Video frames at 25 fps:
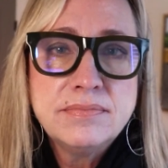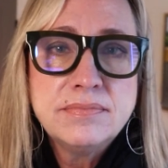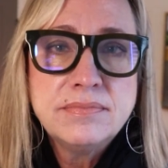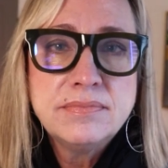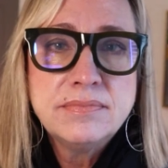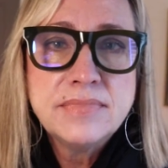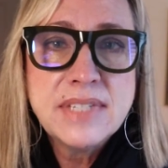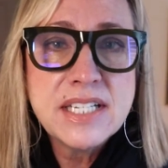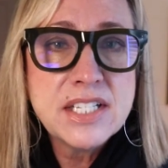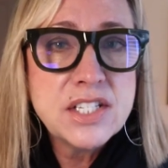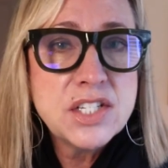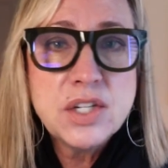
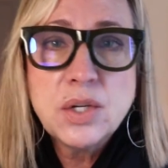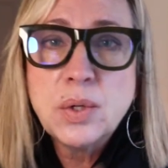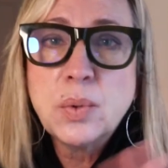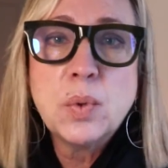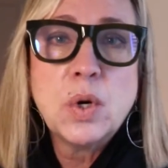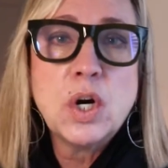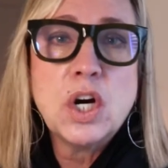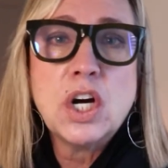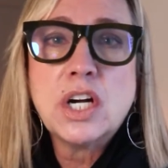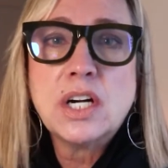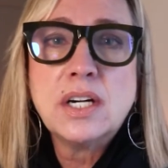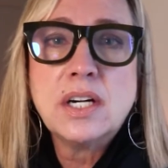That's your
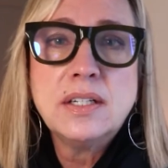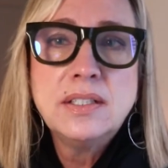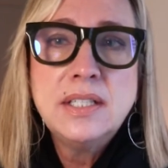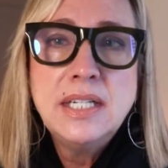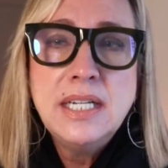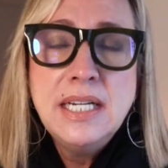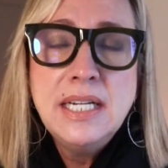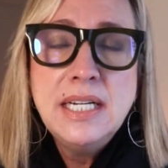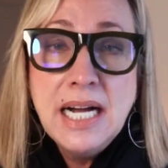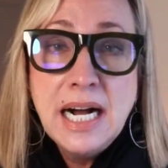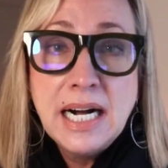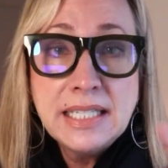work.
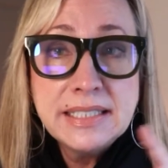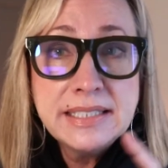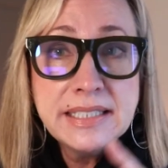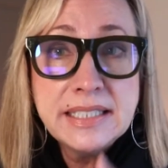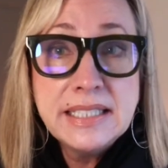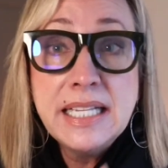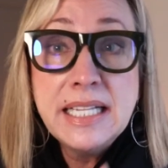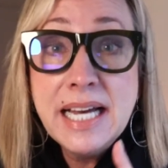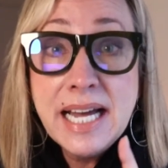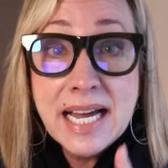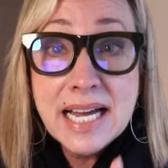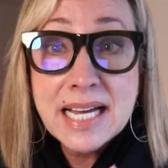
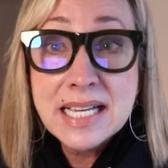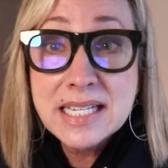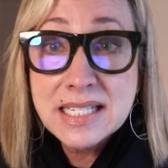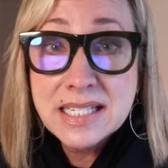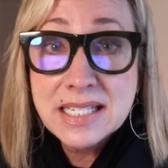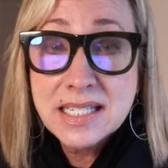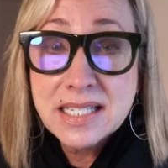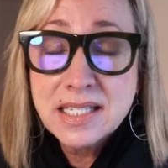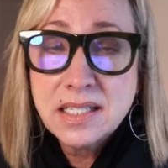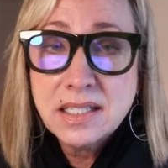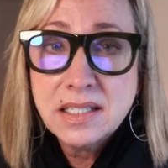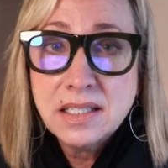
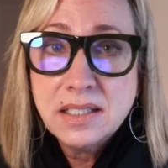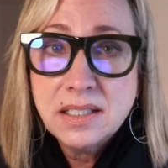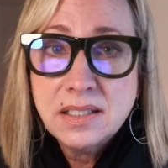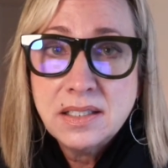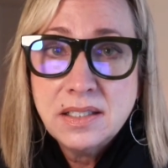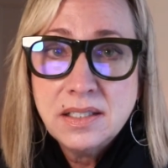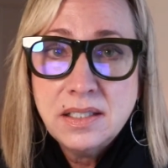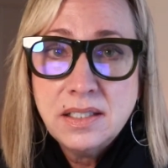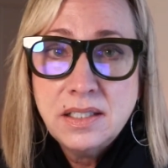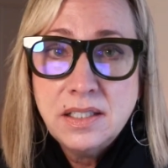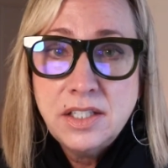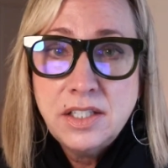Unless
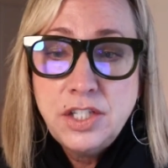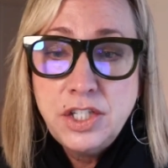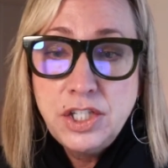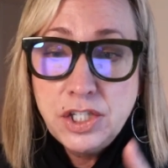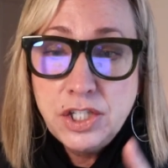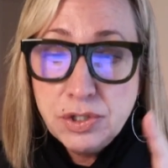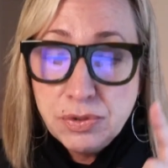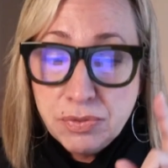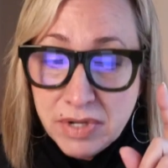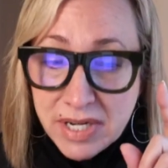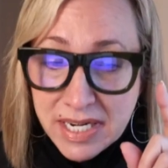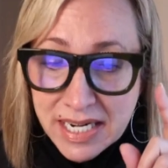
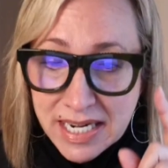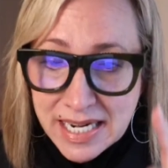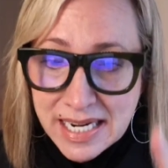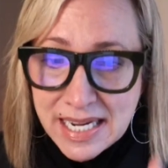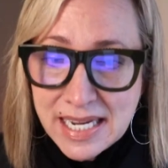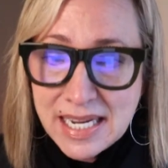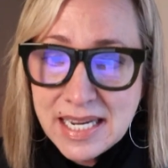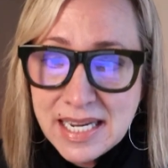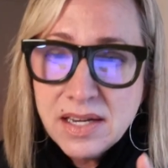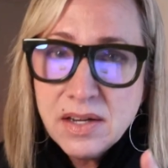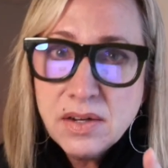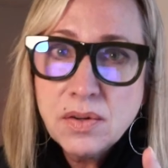you
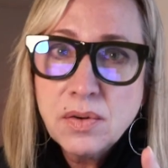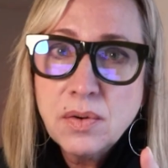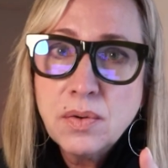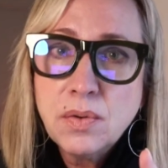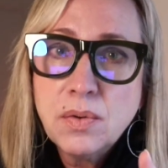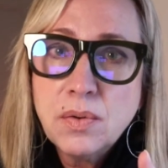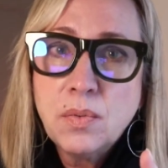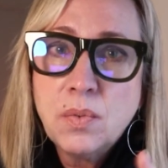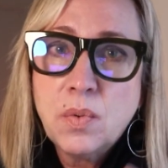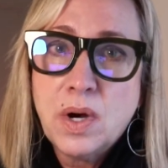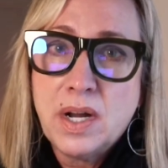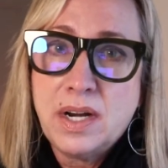need
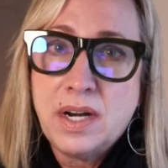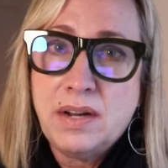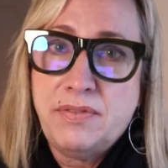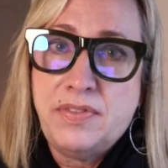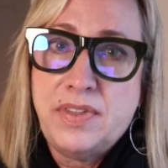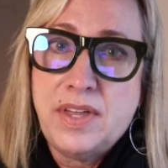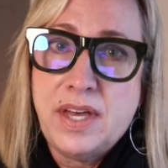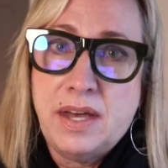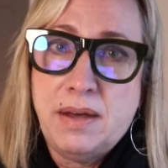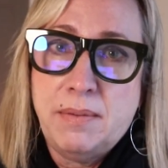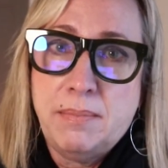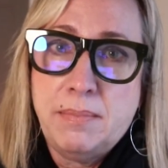one of
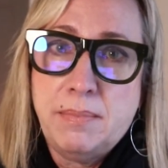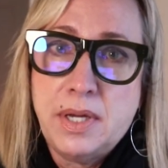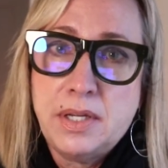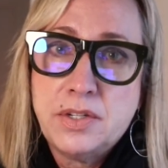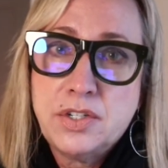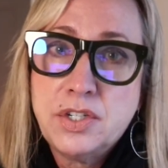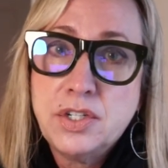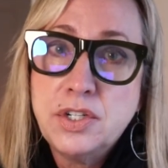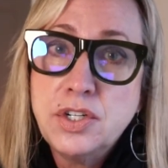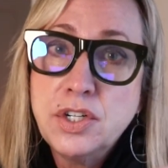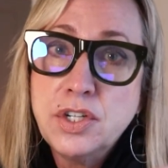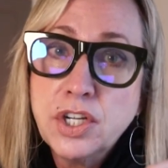them
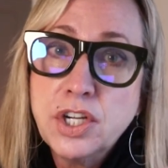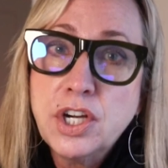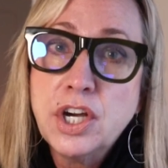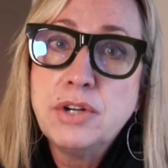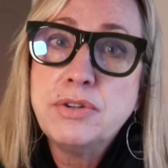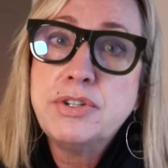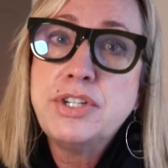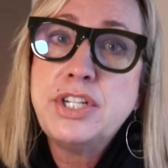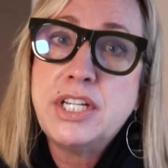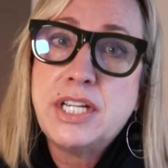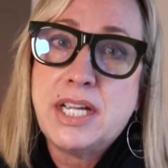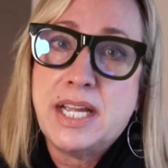to
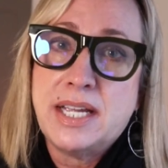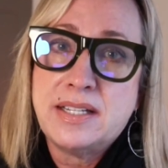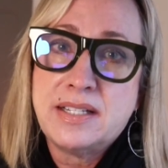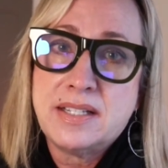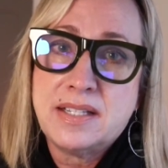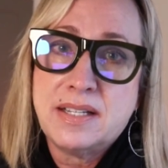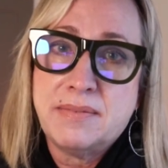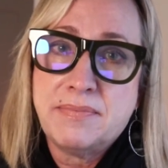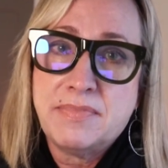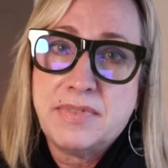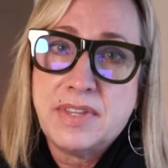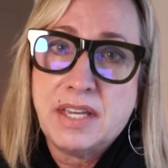negotiate
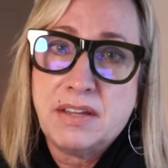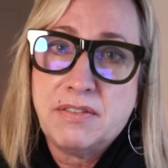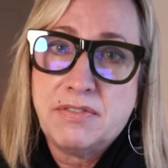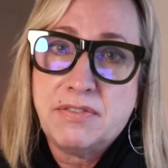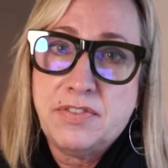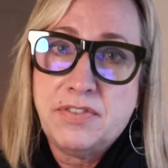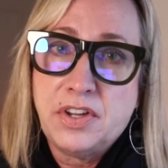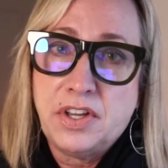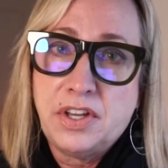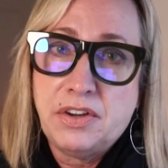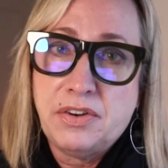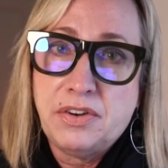something for
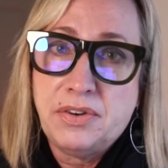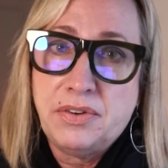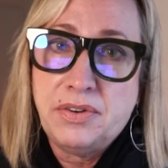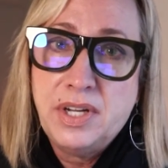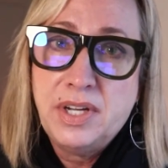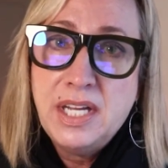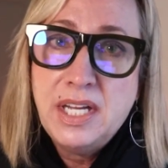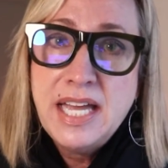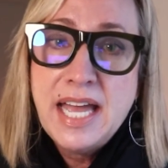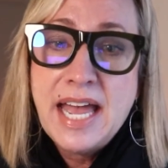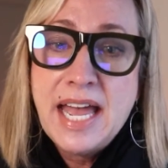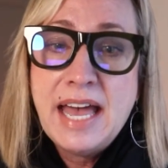you,
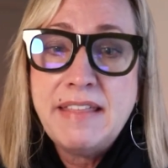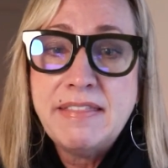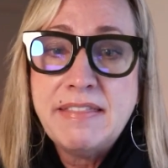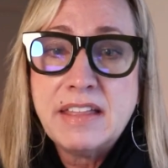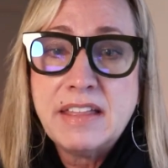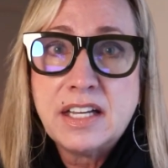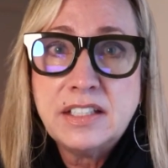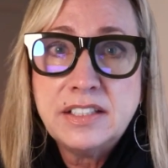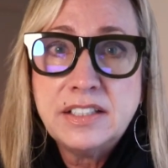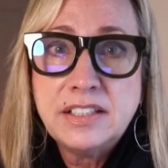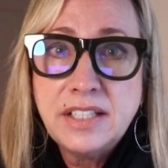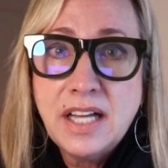and the
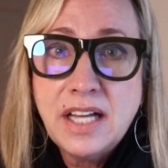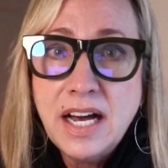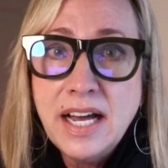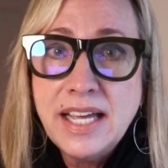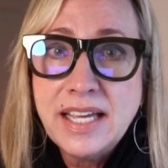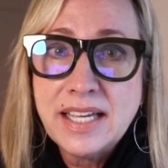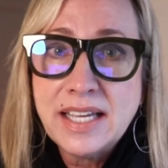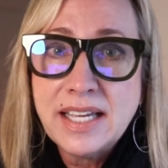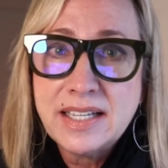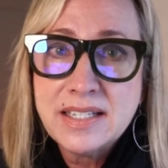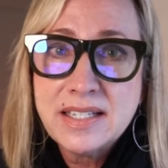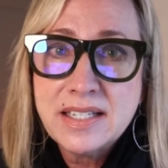
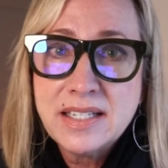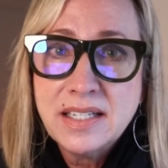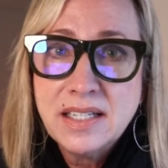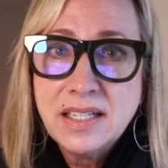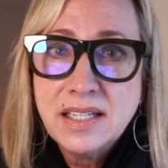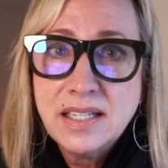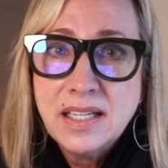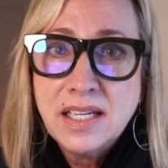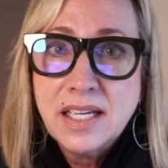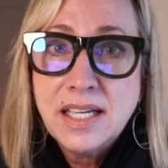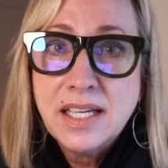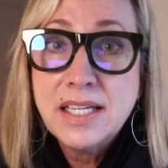client
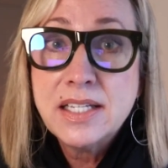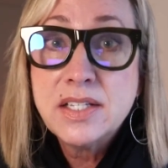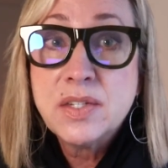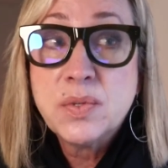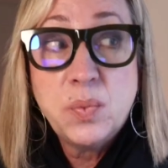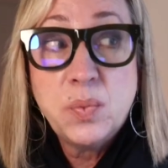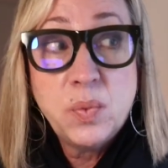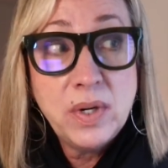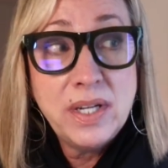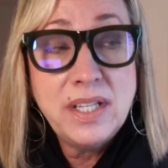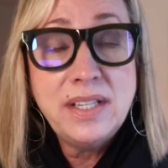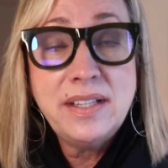is
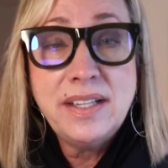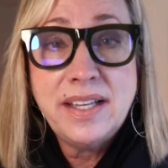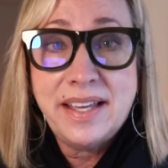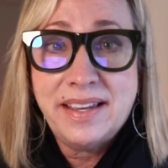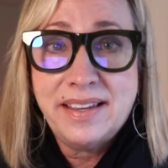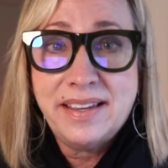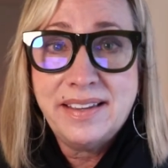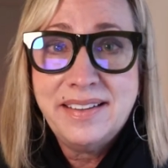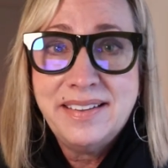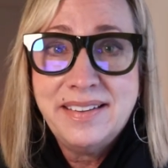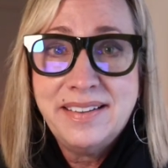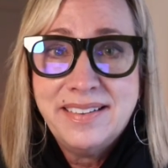
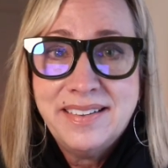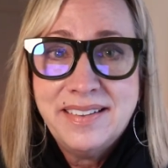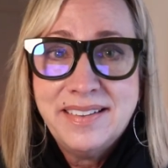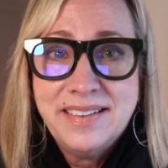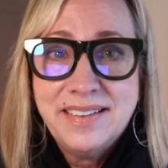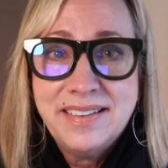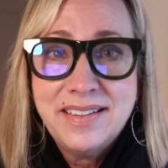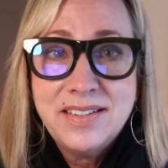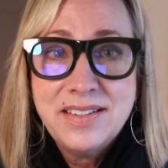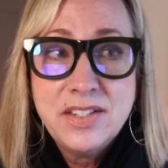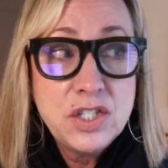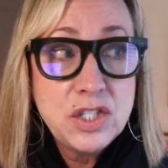willing
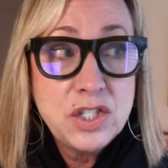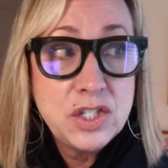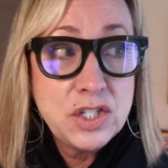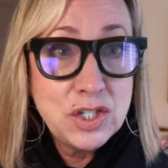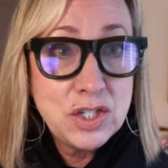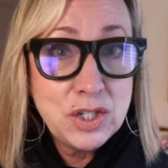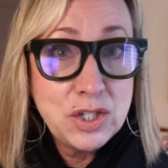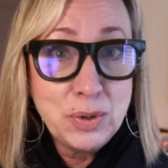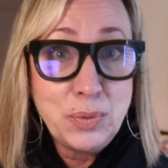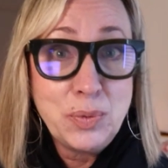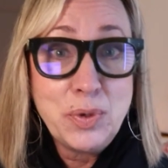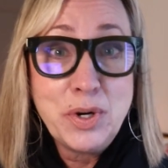
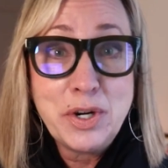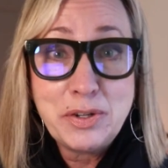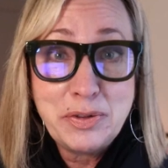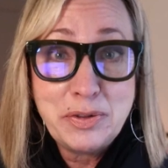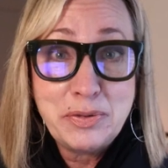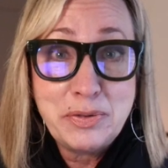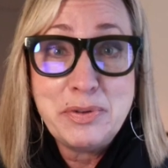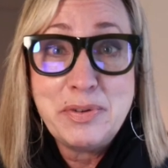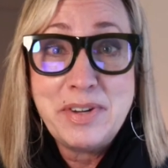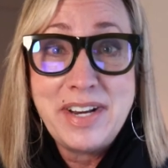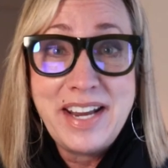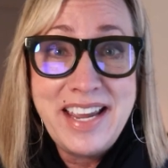to work through
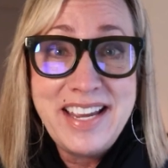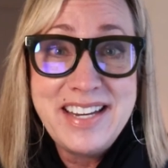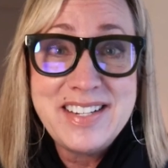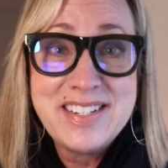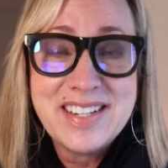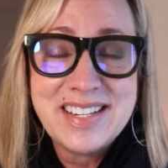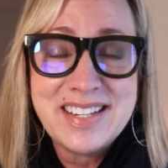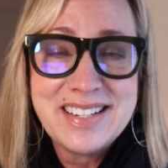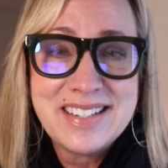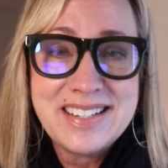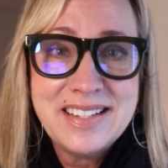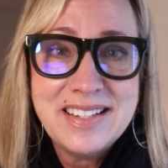an
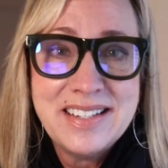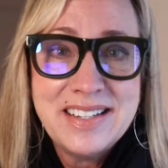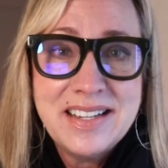agent.